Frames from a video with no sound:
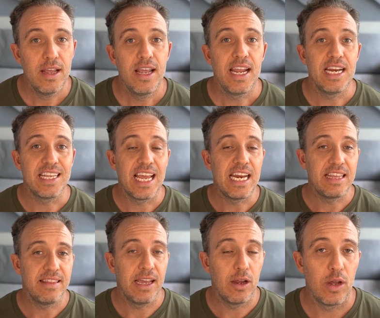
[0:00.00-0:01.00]
in getting
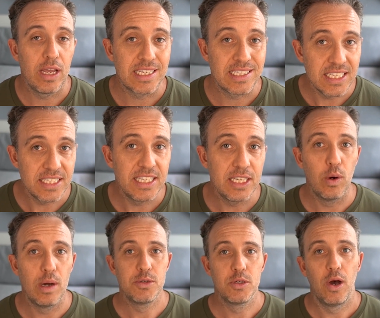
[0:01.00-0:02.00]
their existing
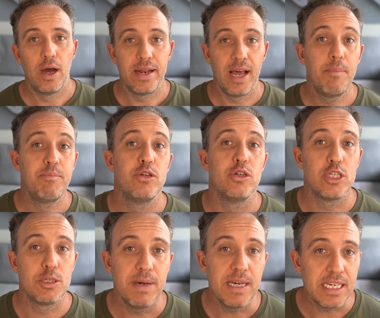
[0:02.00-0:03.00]
website up to
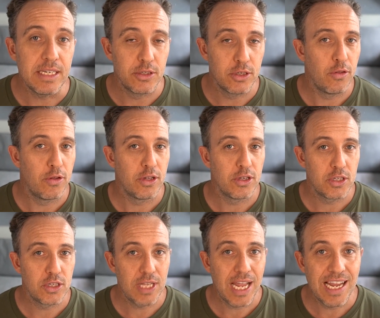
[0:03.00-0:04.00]
speed so that it
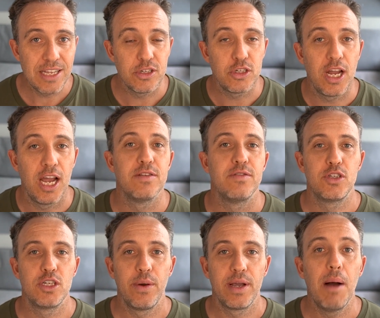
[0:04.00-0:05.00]
stands a chance of
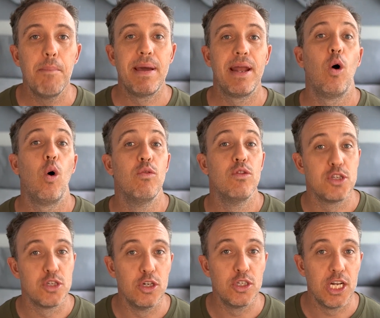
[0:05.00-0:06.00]
showing up better on the
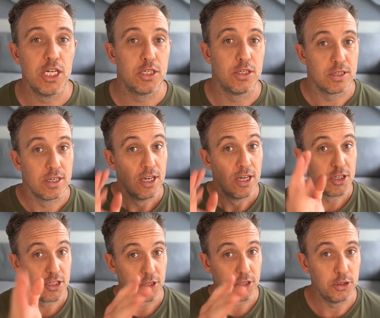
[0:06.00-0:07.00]
search engines.
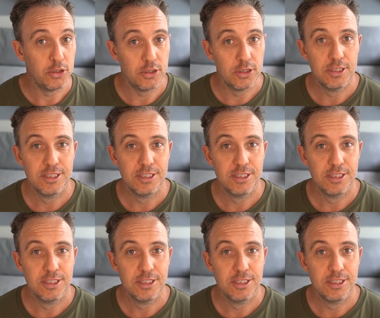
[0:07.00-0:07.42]
Stay tuned.